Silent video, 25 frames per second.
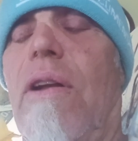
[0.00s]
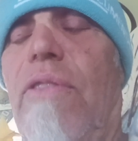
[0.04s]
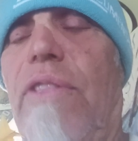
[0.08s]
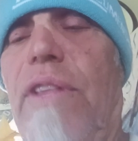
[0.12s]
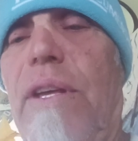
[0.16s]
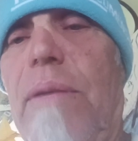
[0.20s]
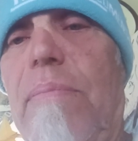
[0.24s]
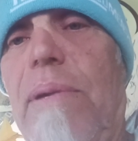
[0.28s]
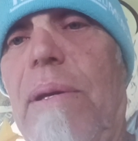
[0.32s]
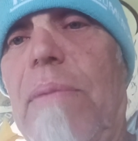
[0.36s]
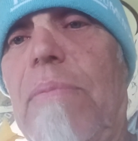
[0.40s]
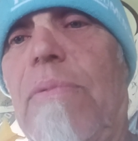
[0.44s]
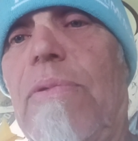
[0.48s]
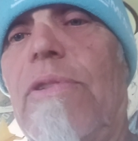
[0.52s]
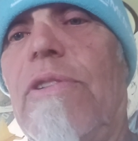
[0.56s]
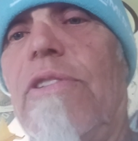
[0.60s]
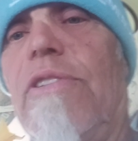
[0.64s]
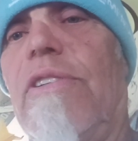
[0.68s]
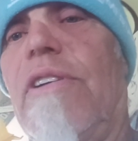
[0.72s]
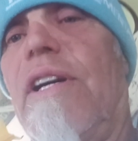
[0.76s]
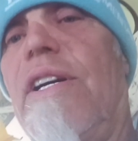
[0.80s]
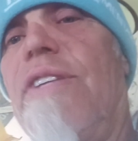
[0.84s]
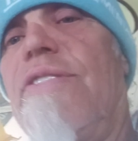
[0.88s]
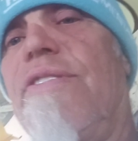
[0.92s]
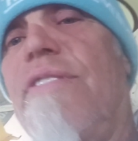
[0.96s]
I don't think people
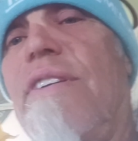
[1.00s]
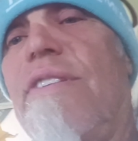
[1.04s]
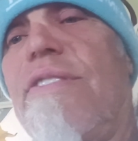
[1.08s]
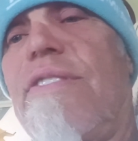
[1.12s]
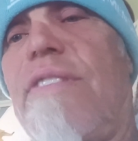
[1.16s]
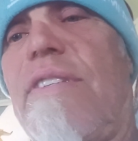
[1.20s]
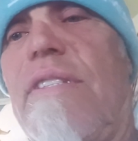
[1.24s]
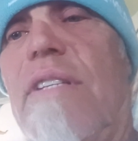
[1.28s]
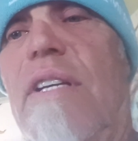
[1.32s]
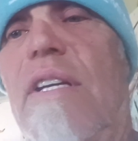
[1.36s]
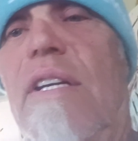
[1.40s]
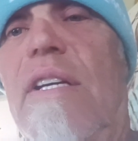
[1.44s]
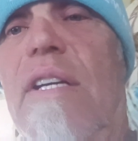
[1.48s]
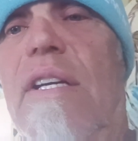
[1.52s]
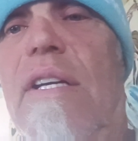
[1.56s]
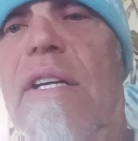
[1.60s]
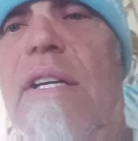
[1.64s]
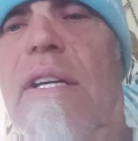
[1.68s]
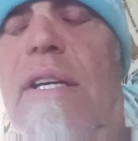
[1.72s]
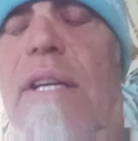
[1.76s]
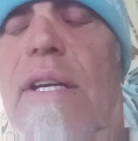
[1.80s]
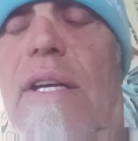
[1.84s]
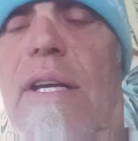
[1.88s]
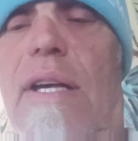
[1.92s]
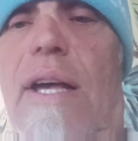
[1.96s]
realize this.
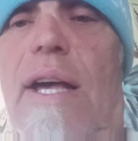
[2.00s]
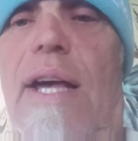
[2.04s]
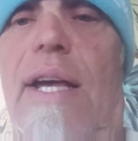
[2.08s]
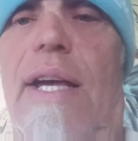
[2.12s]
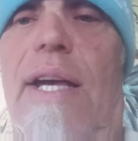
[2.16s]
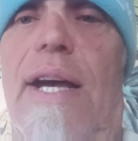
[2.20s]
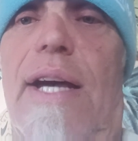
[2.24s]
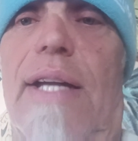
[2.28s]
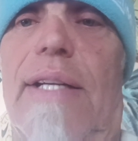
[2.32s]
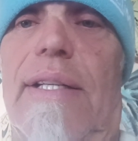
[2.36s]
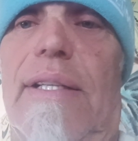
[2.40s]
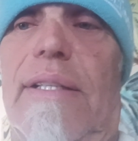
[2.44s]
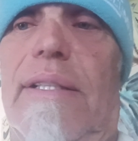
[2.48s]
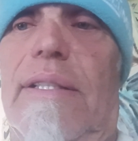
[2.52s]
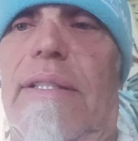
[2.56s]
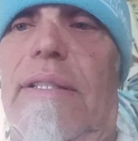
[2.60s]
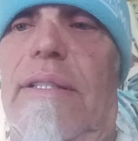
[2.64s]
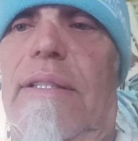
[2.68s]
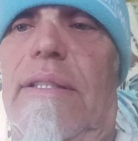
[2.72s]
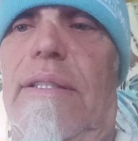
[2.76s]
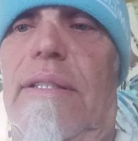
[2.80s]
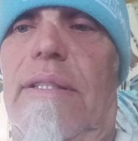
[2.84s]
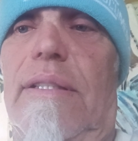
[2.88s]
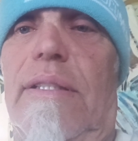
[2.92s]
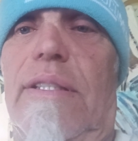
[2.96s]
I got
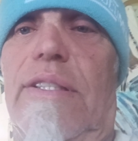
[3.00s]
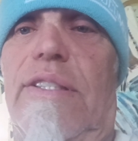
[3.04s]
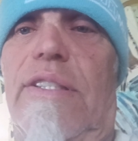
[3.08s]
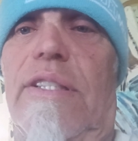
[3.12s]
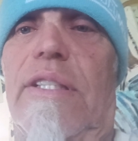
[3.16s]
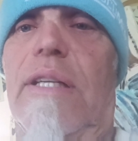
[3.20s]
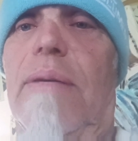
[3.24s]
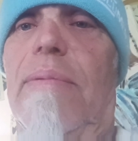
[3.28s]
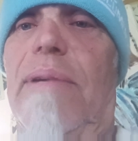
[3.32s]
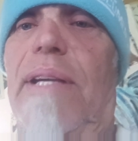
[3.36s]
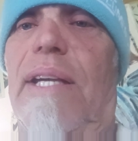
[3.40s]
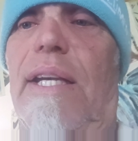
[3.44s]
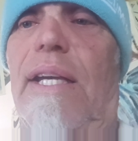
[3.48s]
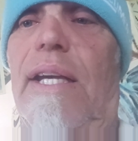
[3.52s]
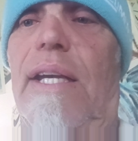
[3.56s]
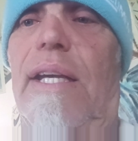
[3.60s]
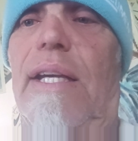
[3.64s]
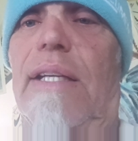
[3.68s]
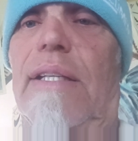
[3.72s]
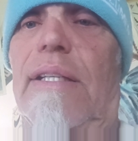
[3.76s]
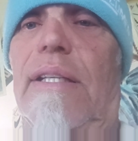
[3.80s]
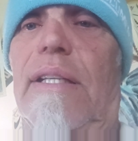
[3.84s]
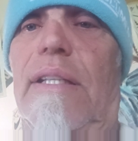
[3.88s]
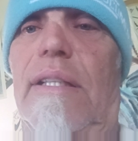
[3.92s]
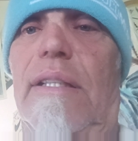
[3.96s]
a stomach
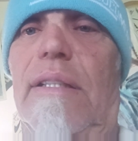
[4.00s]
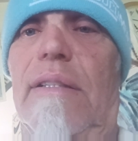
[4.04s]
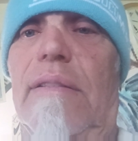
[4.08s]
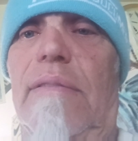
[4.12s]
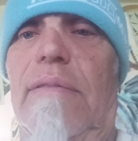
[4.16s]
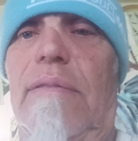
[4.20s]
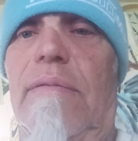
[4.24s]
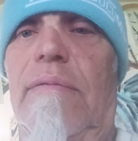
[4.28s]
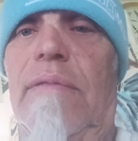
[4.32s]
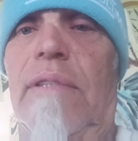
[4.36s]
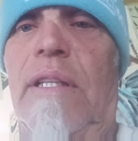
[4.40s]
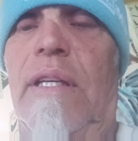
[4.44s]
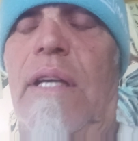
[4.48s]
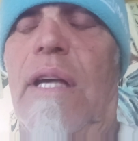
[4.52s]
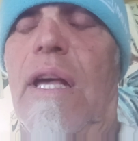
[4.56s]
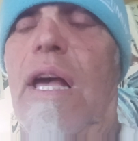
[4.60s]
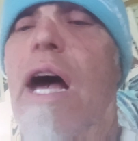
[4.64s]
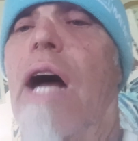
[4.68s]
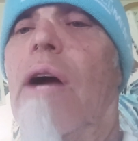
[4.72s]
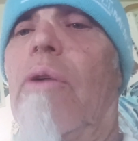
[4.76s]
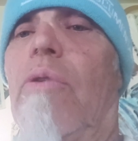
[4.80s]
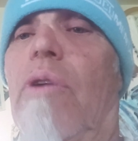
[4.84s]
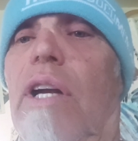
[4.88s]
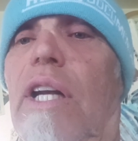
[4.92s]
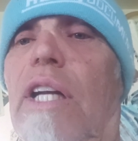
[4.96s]
ache.
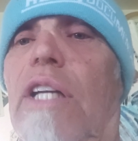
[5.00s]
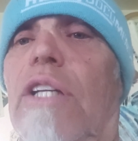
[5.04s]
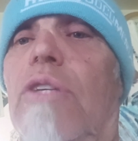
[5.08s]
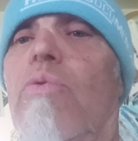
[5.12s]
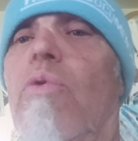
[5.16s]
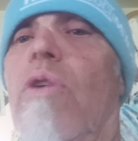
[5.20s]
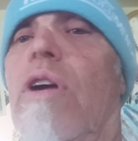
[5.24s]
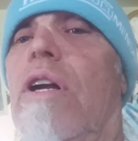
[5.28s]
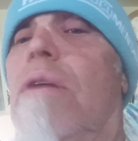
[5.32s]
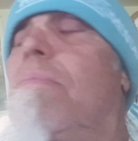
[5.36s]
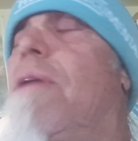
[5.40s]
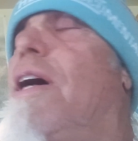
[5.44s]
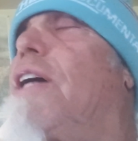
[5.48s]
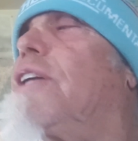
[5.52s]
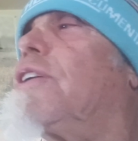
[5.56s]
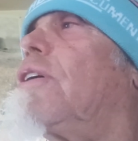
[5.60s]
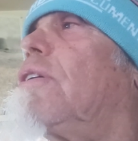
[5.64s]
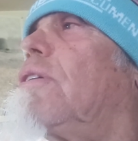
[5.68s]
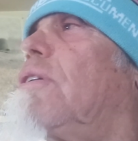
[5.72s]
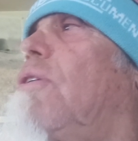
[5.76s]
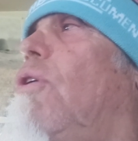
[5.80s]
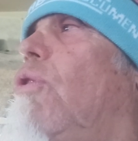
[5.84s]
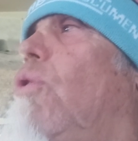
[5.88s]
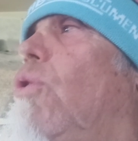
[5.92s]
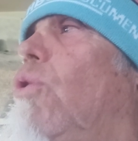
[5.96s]
I run into one of my
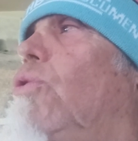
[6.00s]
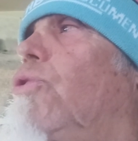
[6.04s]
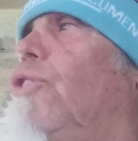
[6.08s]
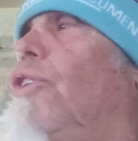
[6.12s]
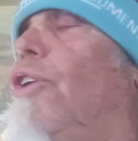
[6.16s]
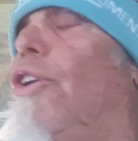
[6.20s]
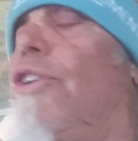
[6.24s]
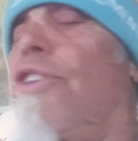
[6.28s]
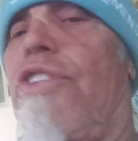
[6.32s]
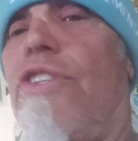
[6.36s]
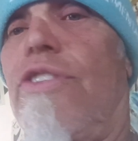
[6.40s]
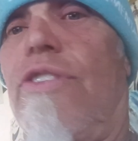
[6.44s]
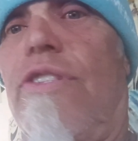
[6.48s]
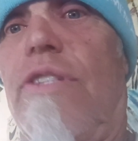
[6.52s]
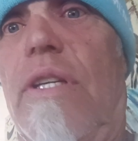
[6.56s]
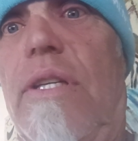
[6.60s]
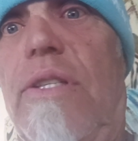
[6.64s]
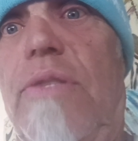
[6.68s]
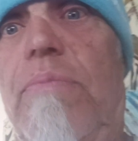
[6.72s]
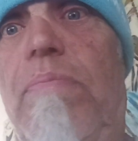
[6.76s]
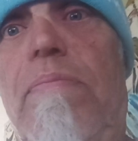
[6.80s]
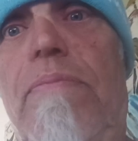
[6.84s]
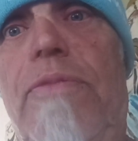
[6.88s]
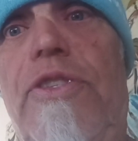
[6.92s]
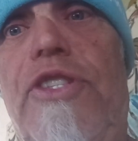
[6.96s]
old nurses, a
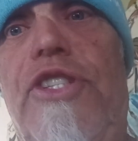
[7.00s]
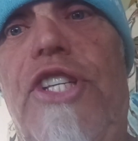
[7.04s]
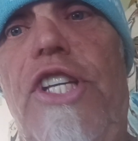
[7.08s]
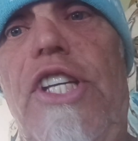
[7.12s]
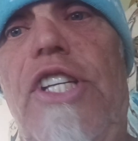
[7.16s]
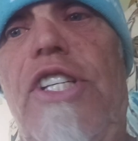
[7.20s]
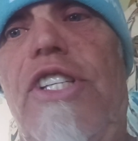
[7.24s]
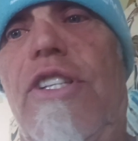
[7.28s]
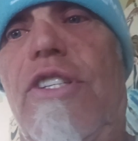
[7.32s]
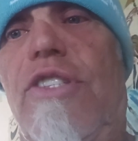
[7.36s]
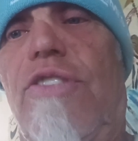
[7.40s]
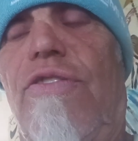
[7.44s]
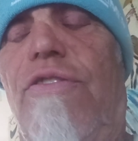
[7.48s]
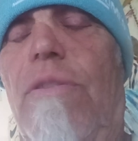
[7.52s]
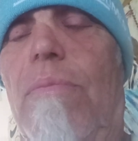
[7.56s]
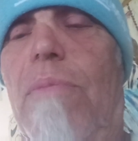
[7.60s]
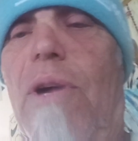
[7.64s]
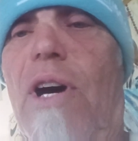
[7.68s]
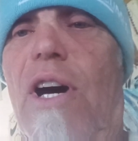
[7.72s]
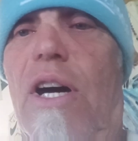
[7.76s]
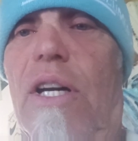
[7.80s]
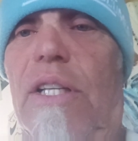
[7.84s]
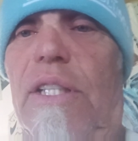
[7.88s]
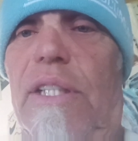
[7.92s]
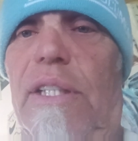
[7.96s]
genius from
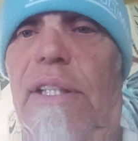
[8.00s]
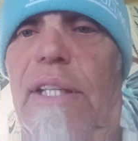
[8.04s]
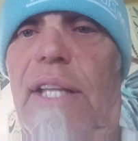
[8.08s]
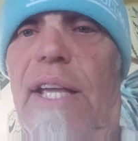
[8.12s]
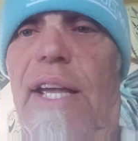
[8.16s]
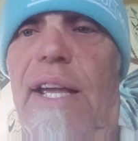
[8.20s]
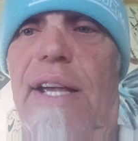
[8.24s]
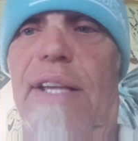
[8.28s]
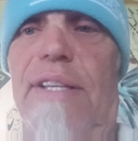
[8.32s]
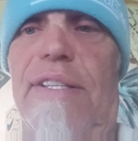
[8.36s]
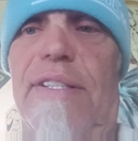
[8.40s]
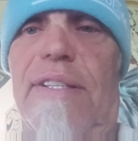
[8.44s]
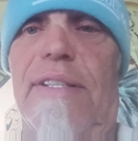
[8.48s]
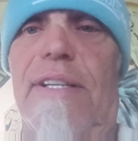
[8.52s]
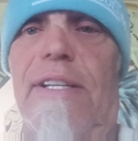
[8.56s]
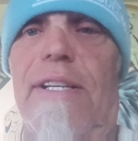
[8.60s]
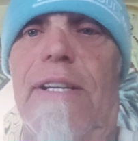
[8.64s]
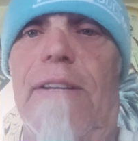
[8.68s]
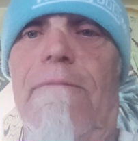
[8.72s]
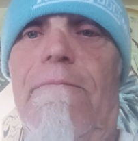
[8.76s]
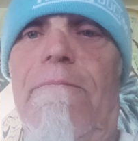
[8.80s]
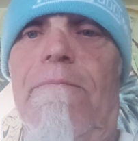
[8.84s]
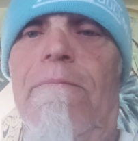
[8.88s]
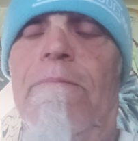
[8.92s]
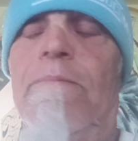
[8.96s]
Ogden last night.